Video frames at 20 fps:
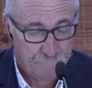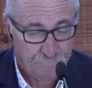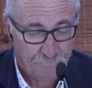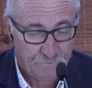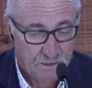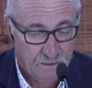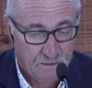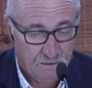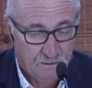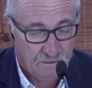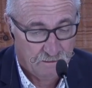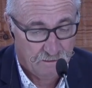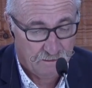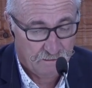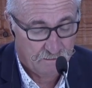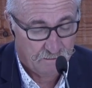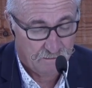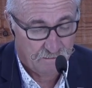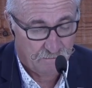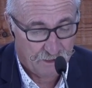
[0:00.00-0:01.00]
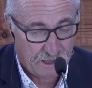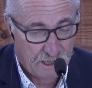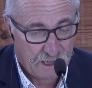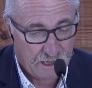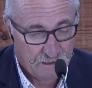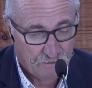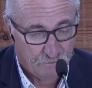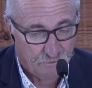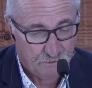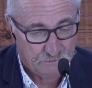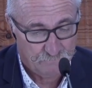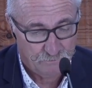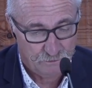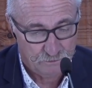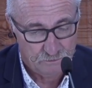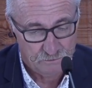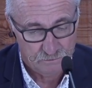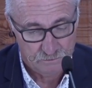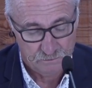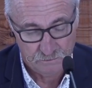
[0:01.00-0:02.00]
where small
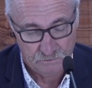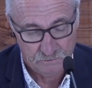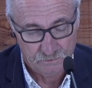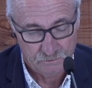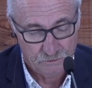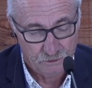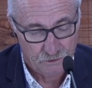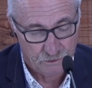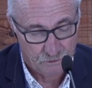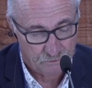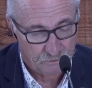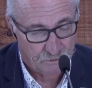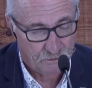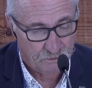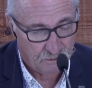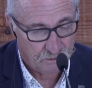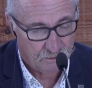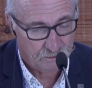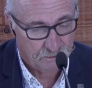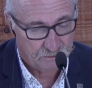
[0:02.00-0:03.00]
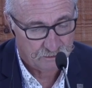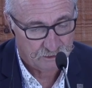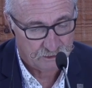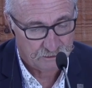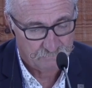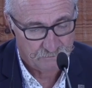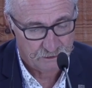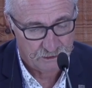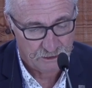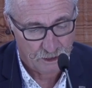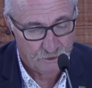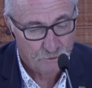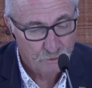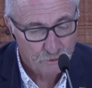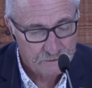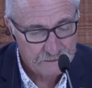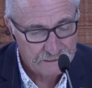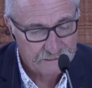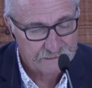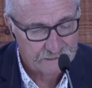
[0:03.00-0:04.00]
municipalities uh, might have
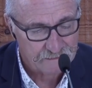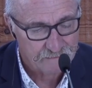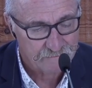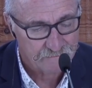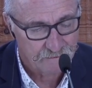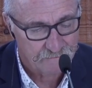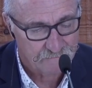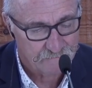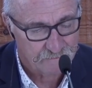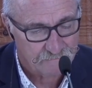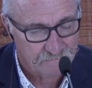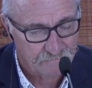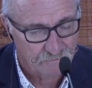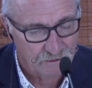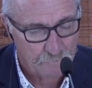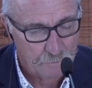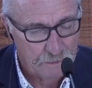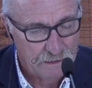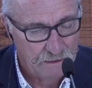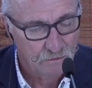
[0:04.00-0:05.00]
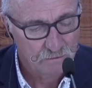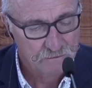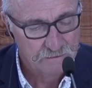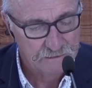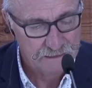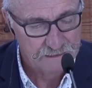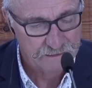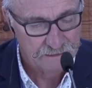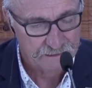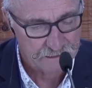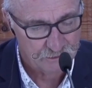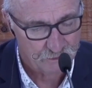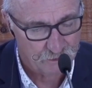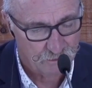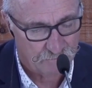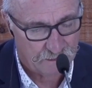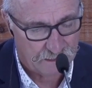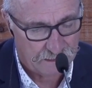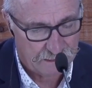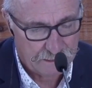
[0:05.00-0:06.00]
just one uh, person dealing
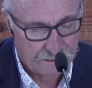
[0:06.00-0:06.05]
with,